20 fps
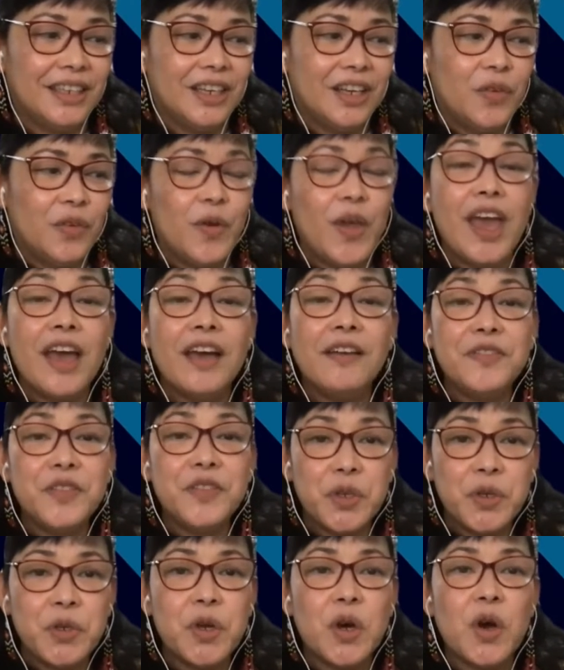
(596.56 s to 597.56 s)
We have
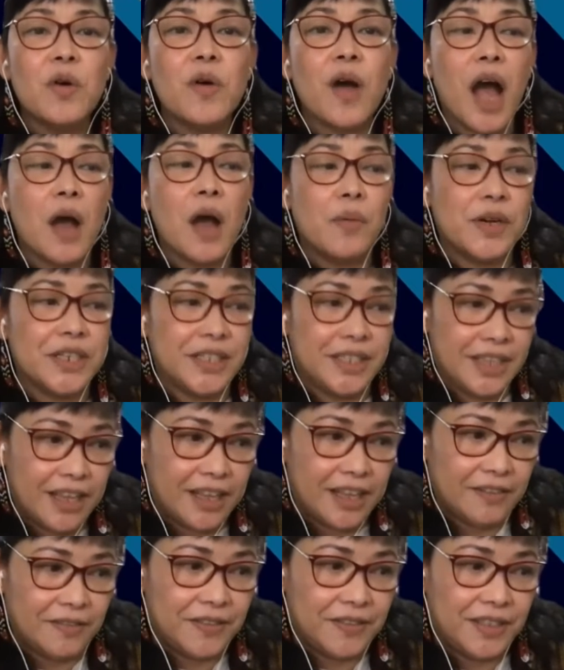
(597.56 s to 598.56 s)
to know
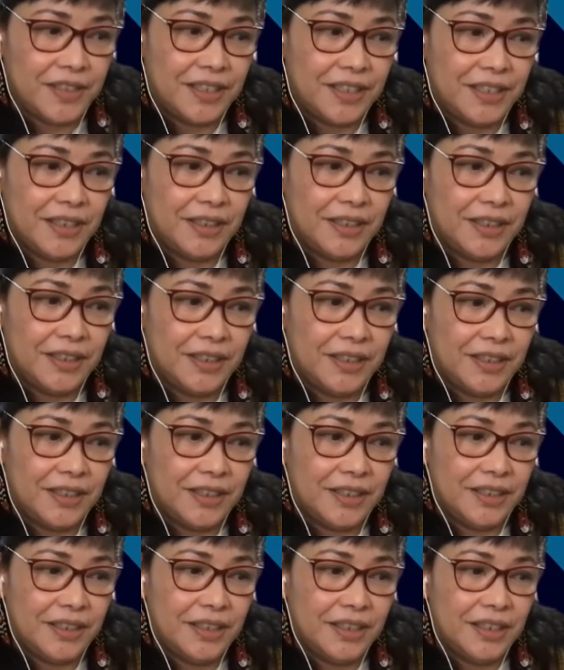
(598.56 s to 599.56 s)
ourselves,
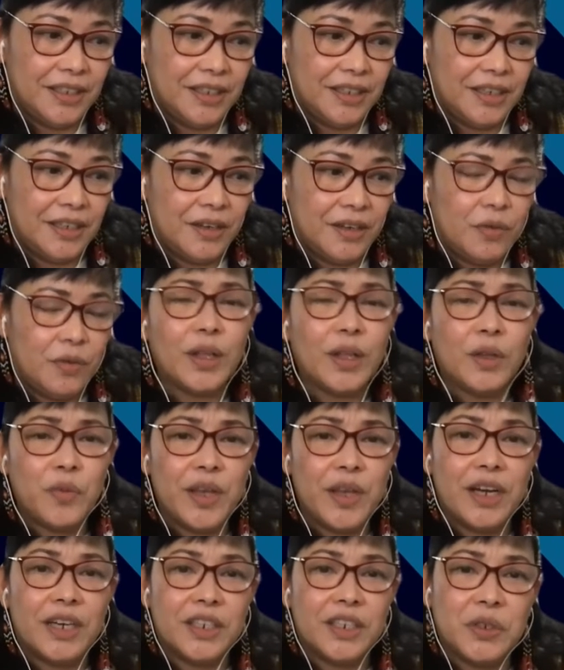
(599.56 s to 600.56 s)

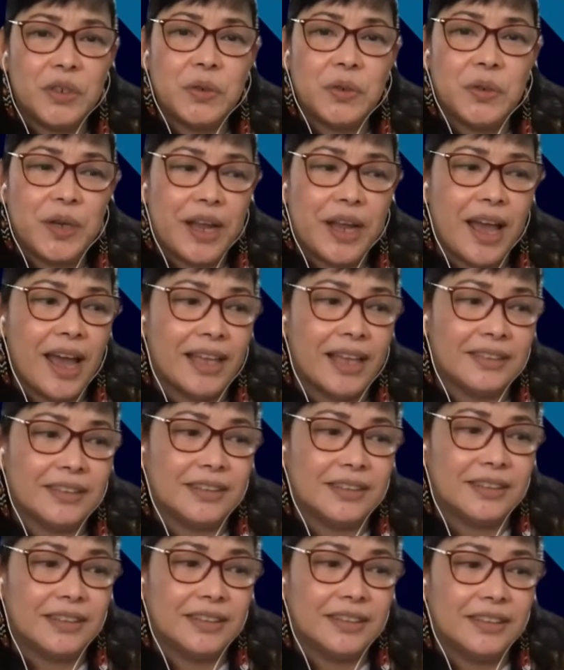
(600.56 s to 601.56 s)
what we are good
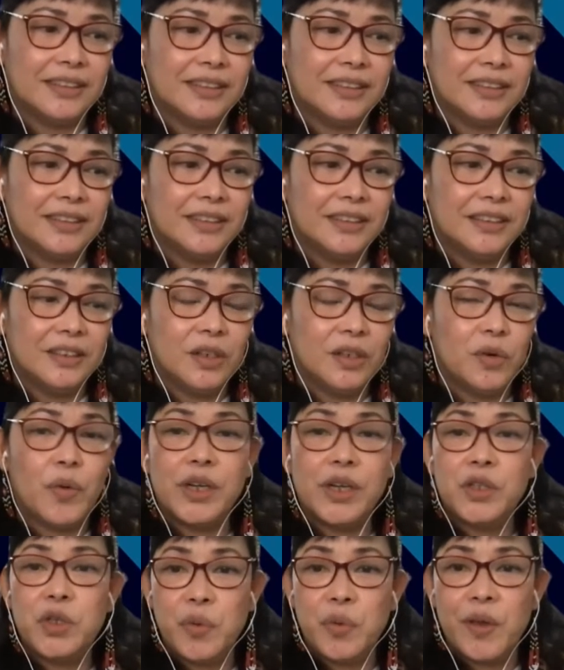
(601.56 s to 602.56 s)
at, where
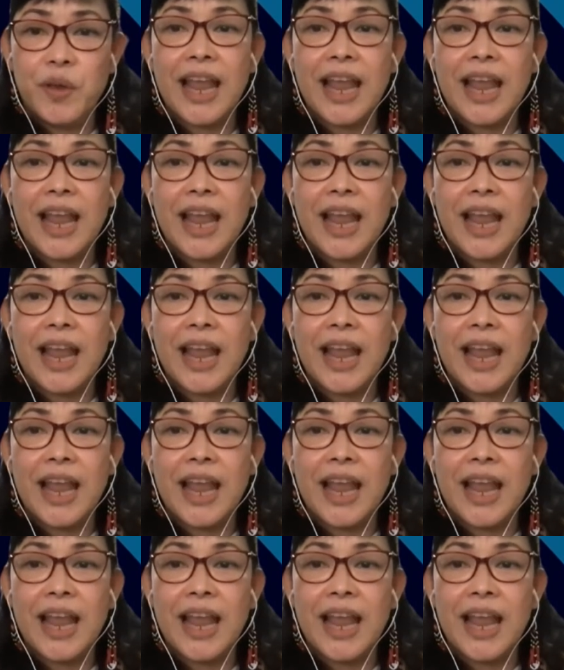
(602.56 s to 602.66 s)
do we lack